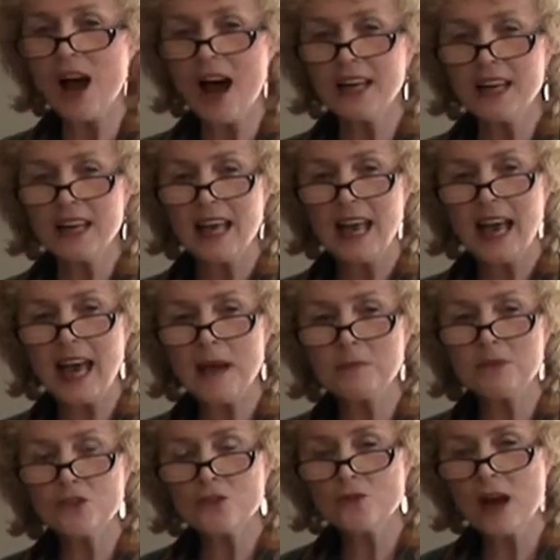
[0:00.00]
Not
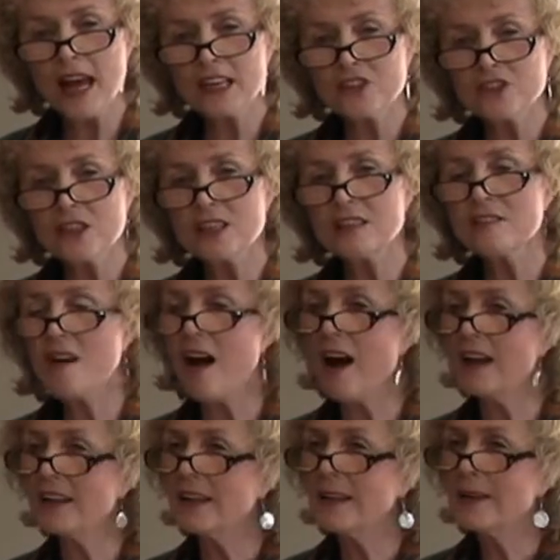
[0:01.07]
abstraction,
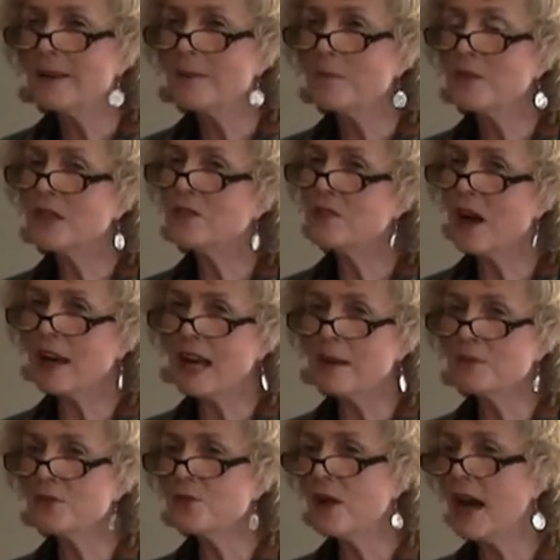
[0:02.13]
not it's not
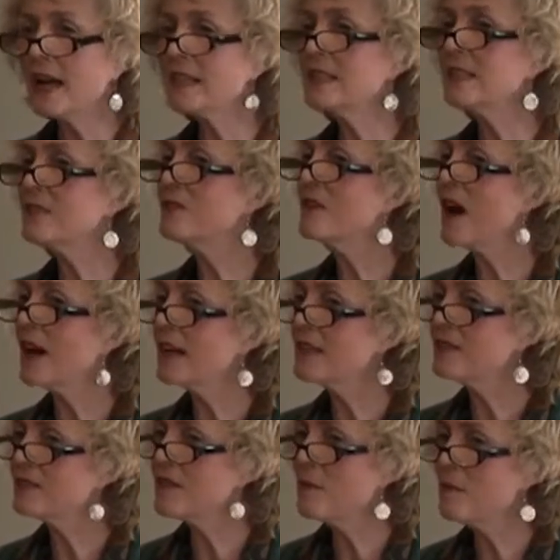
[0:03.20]
abstract, it's not
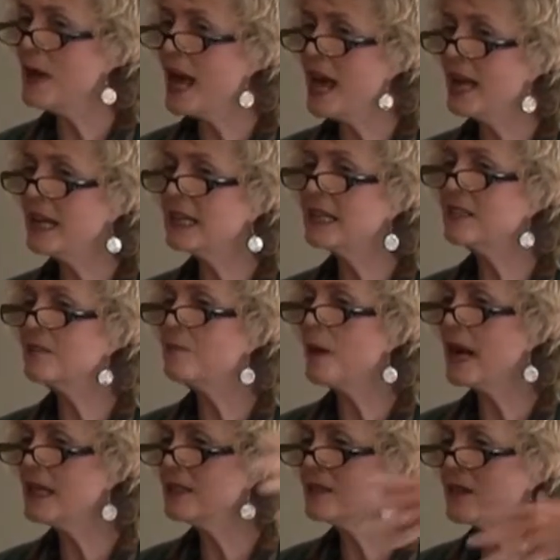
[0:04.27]
it's thematic, it's
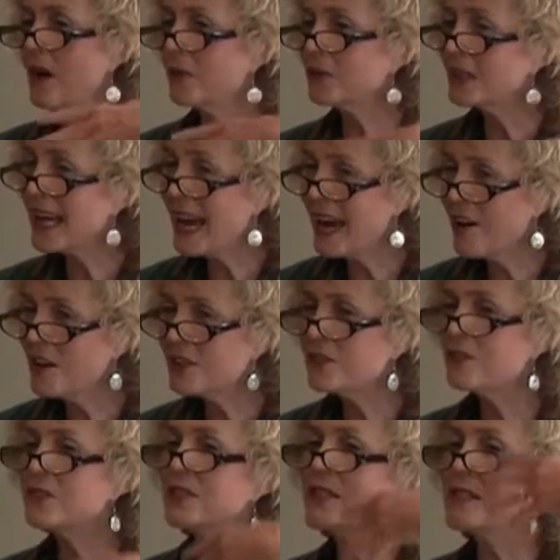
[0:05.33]
based on
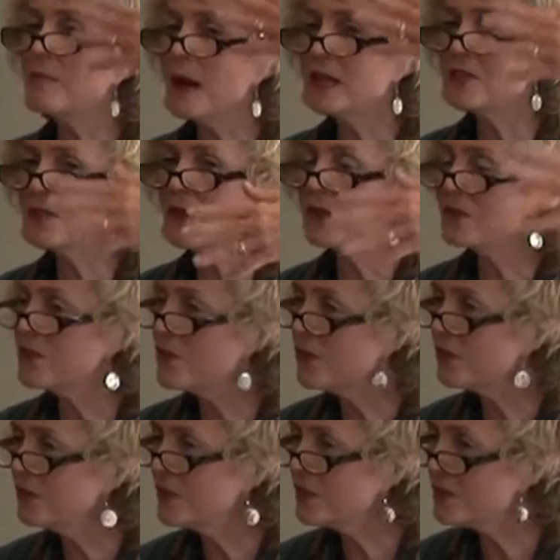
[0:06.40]
characters, it's based on a
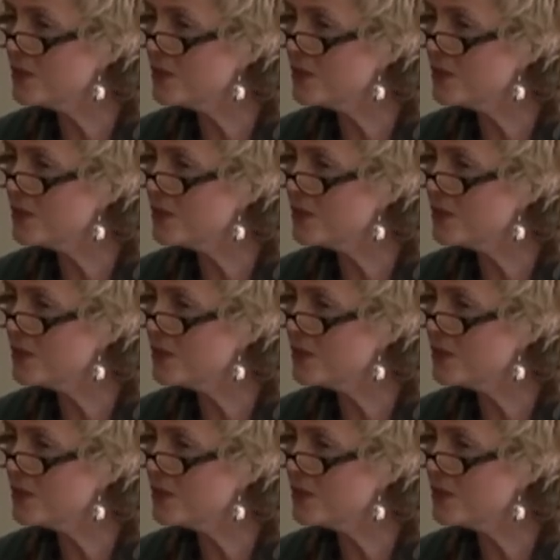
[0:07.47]
certain